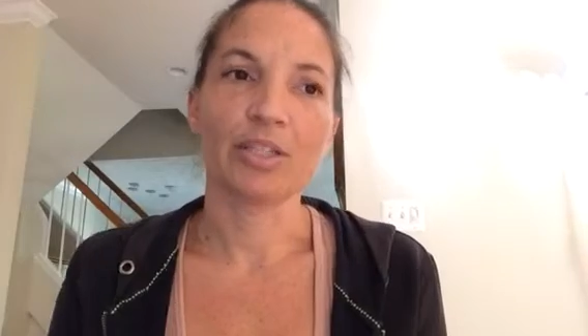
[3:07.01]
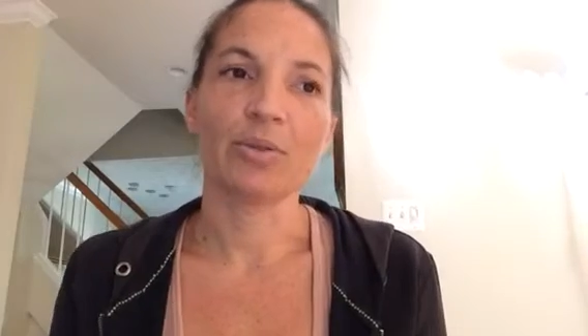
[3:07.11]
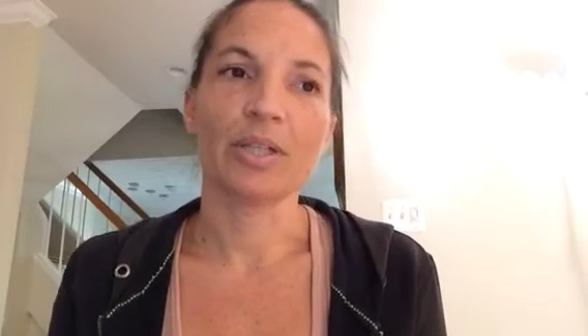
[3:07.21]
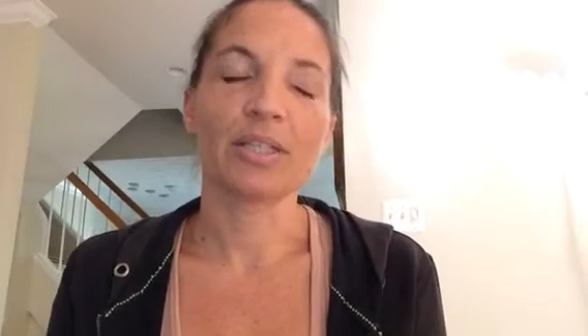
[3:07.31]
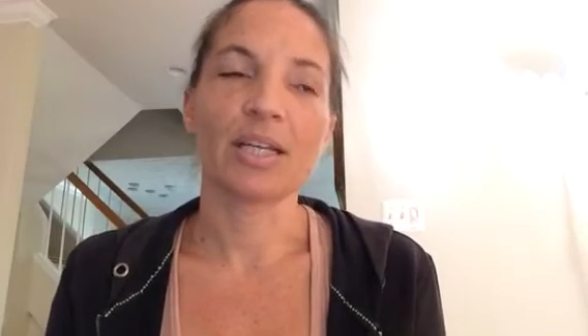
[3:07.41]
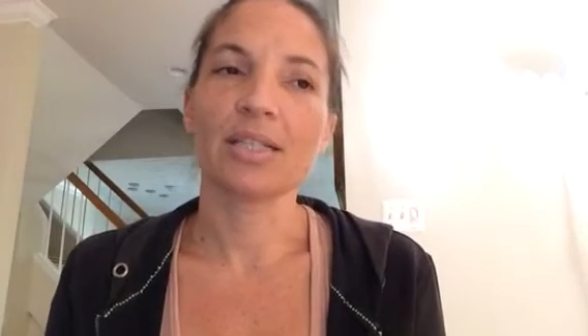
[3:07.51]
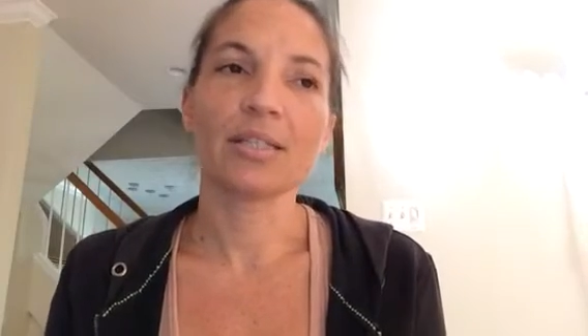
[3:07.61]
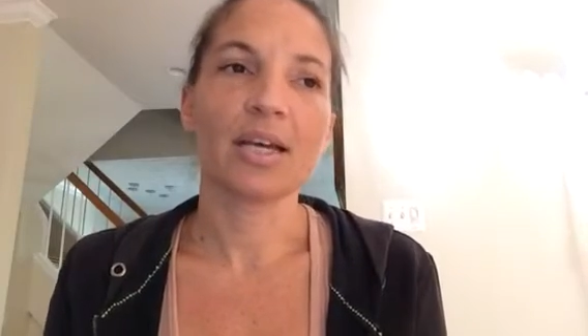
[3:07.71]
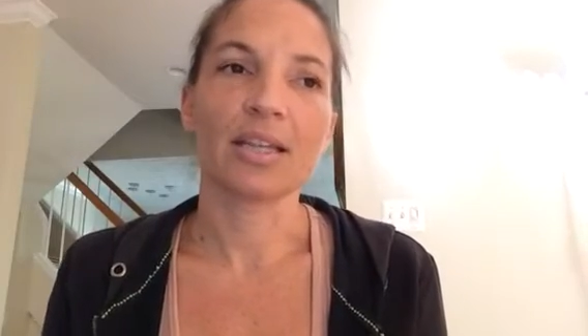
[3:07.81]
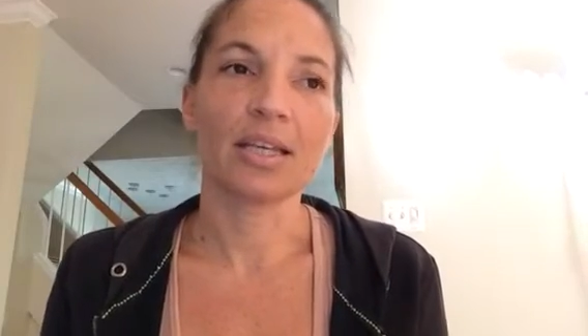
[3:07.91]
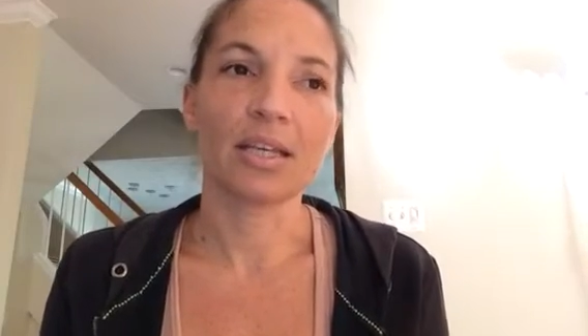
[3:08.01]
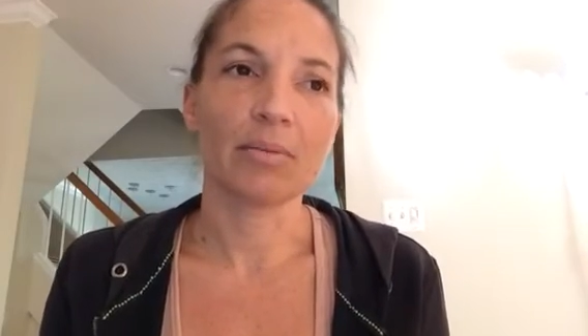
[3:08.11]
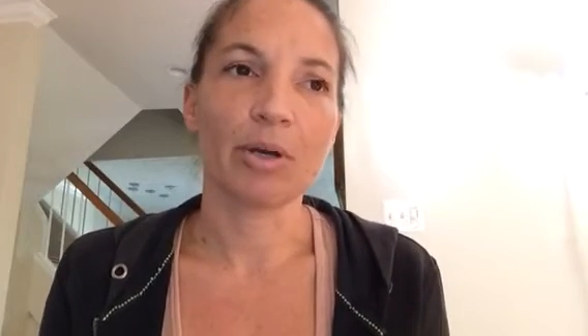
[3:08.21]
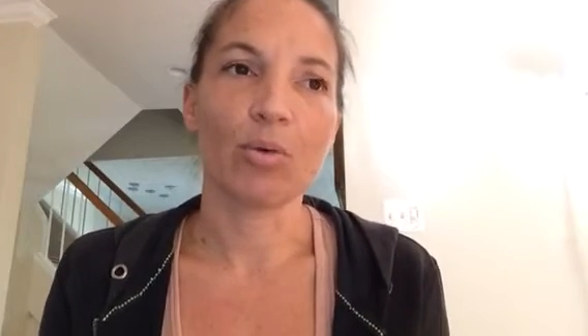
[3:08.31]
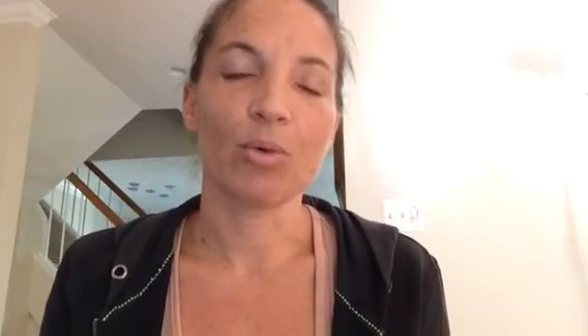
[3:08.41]
So it's it's not thinking
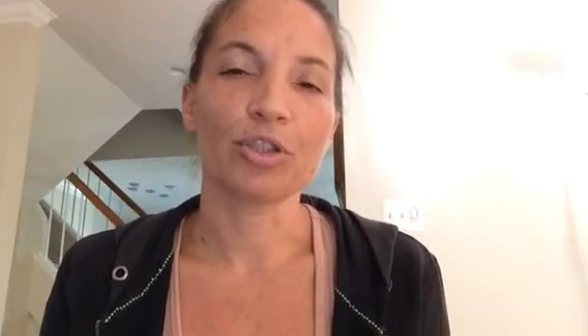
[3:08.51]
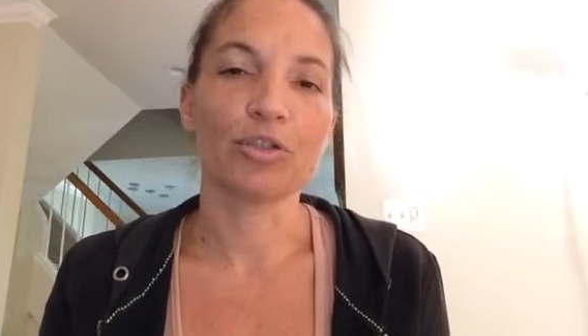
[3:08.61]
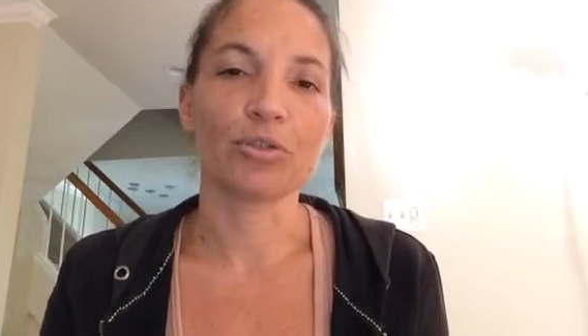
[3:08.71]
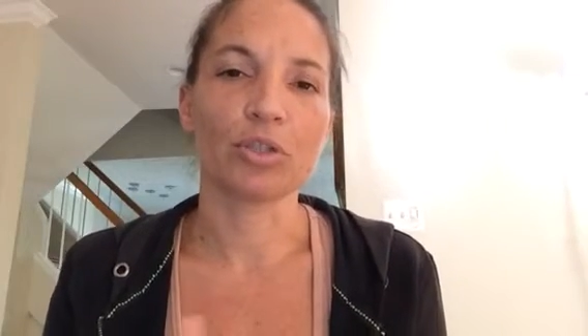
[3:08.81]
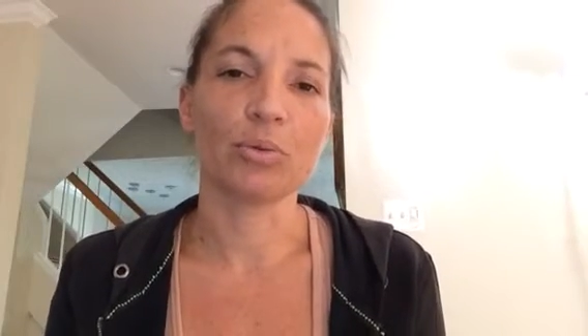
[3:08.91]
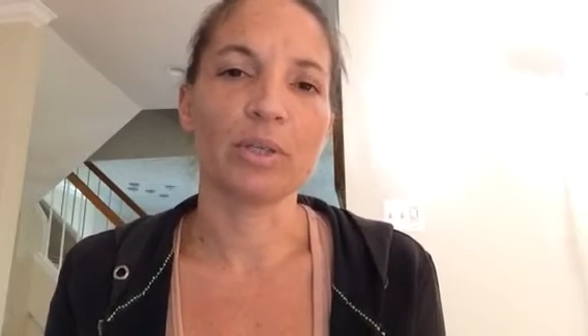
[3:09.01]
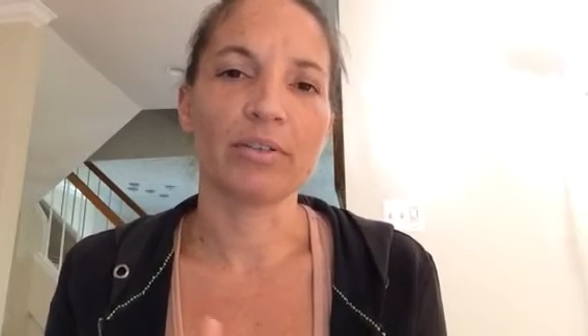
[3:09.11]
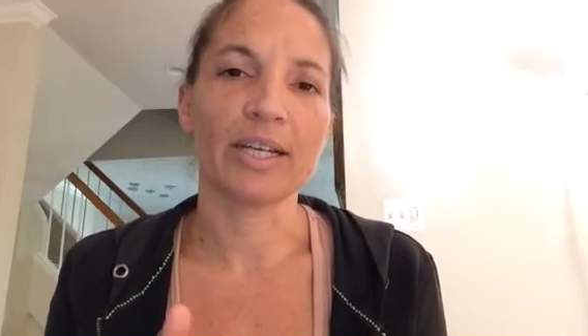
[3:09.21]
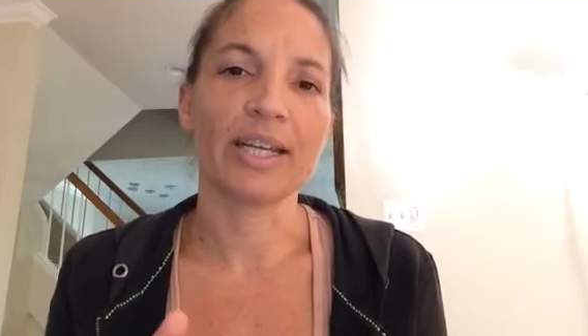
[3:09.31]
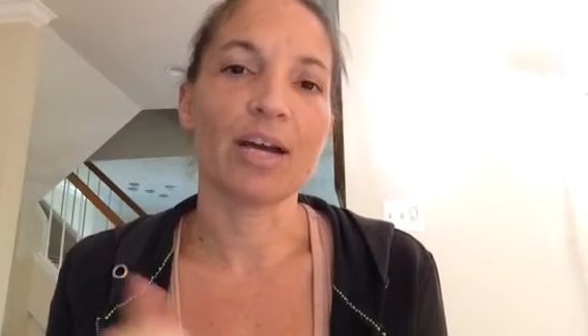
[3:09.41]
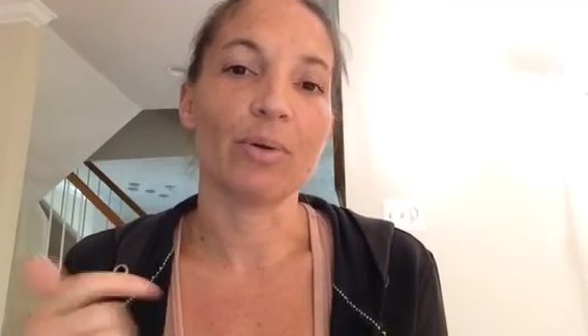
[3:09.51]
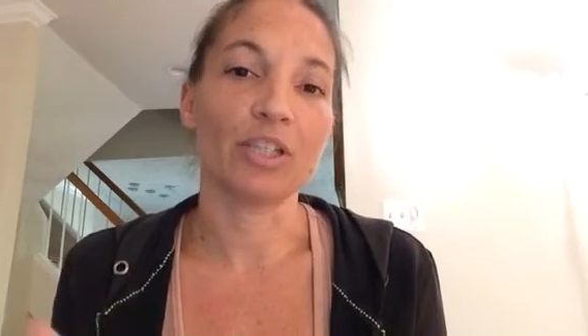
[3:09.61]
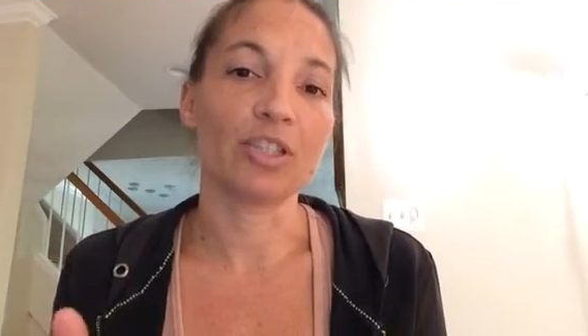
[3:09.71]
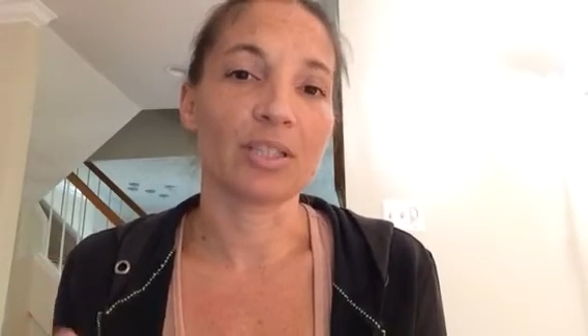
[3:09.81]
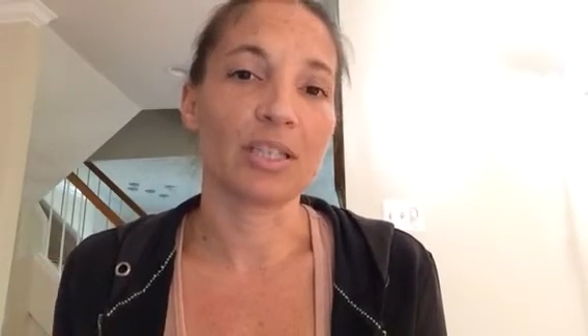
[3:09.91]
about what you're doing right now.
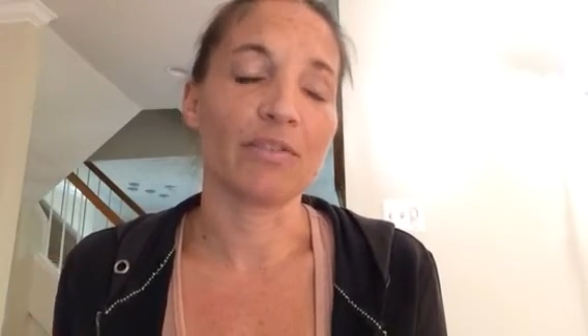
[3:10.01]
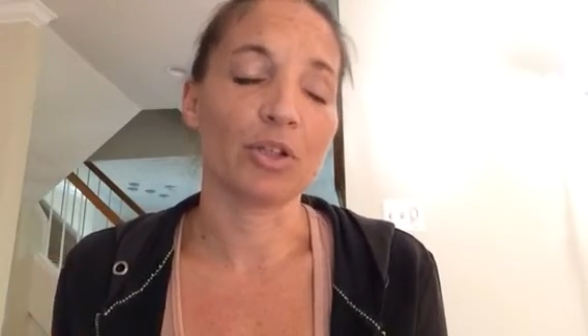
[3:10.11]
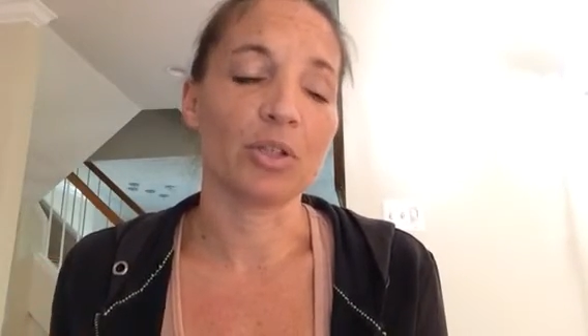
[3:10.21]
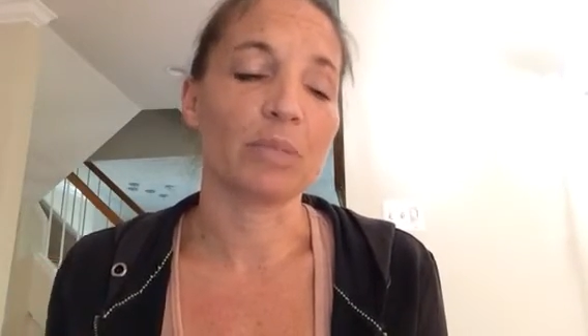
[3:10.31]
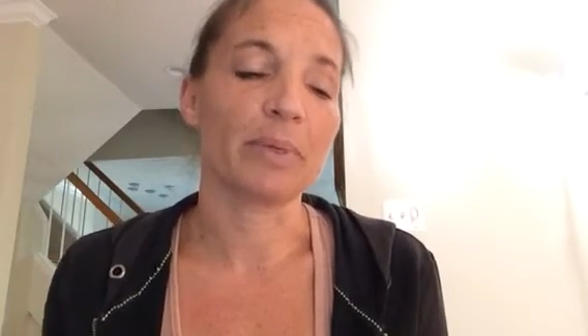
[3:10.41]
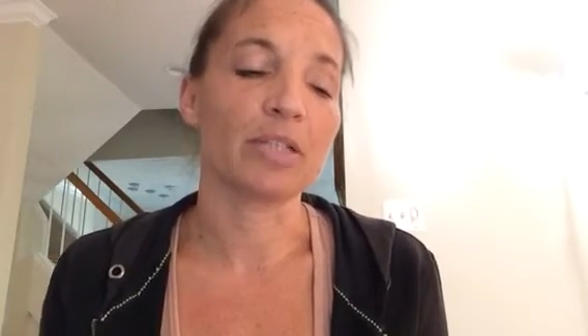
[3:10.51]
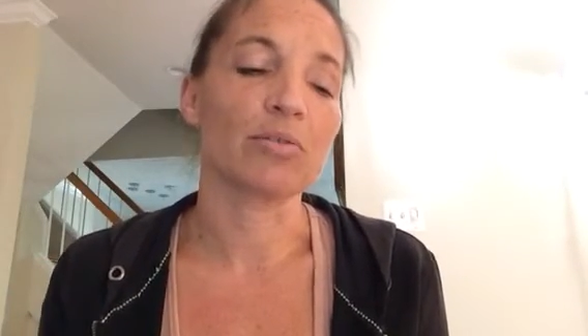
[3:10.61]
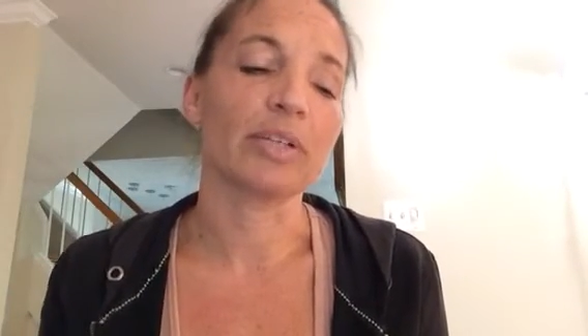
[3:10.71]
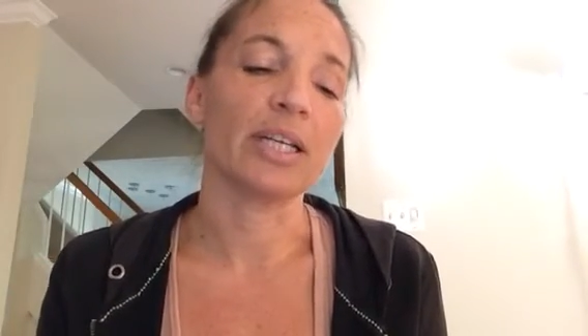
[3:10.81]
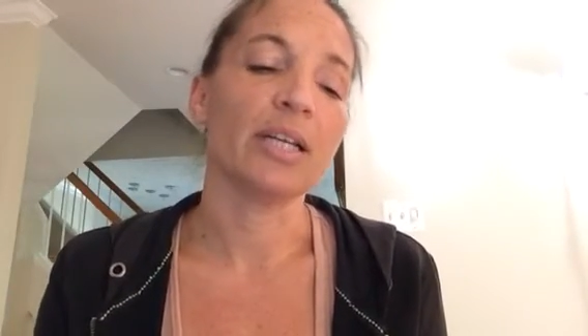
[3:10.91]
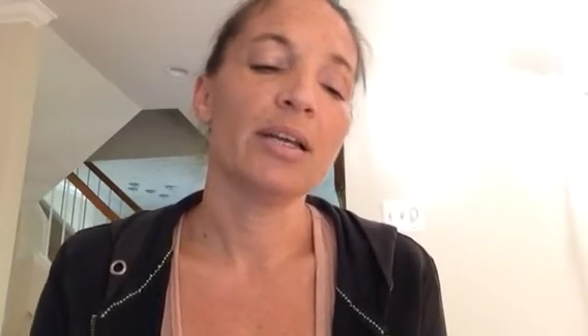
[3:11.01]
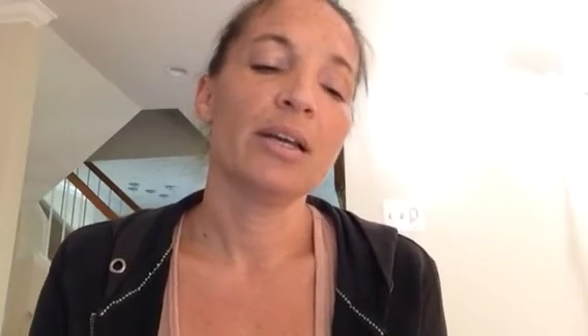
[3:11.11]
It's just giving you this basal rate.